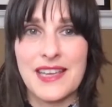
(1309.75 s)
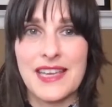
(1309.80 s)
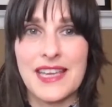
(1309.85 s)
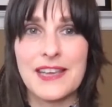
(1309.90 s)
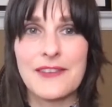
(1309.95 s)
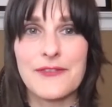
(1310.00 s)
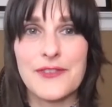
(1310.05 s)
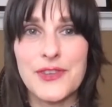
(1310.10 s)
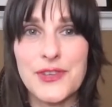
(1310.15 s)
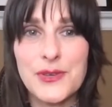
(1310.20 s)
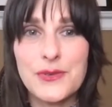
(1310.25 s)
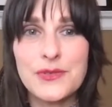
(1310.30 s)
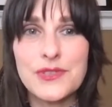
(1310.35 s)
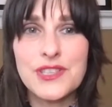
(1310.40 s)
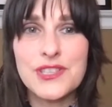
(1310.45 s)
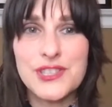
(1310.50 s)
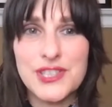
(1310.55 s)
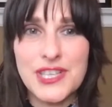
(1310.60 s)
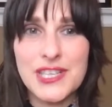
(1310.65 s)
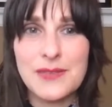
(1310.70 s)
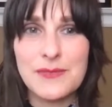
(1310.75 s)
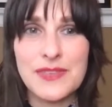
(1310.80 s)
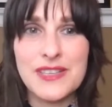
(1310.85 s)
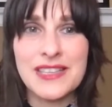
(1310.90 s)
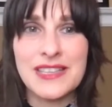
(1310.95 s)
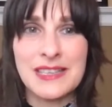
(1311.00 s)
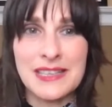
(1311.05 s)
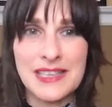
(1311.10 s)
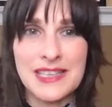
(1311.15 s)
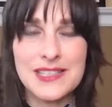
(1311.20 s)
If you
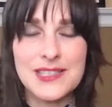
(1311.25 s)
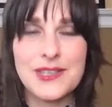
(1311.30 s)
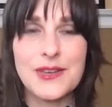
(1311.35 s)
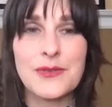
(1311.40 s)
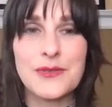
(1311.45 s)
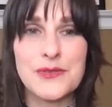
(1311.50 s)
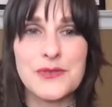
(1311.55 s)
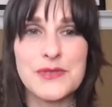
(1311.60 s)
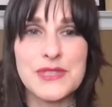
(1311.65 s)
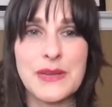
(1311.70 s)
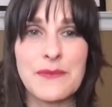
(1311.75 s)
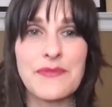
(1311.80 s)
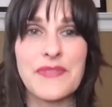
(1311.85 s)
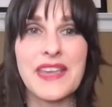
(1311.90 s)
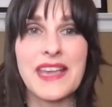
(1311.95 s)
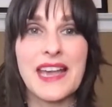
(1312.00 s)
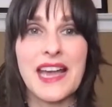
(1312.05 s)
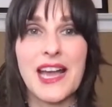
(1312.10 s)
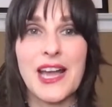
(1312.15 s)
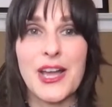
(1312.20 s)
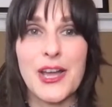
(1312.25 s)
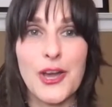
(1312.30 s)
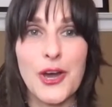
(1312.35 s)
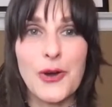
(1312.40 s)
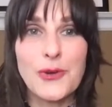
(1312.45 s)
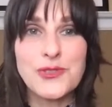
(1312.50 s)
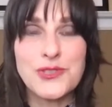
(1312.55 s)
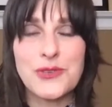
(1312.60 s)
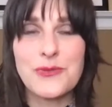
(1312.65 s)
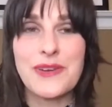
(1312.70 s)
legitimately need to go do something,
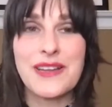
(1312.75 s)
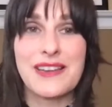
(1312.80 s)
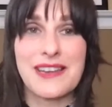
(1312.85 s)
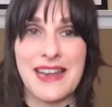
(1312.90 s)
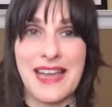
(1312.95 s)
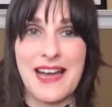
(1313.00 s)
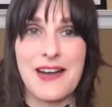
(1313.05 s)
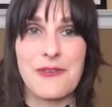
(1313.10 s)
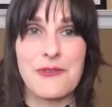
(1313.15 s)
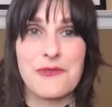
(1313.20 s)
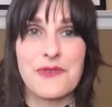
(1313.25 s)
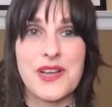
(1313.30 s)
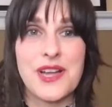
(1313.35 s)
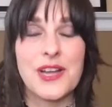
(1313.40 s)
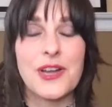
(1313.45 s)
go do it now.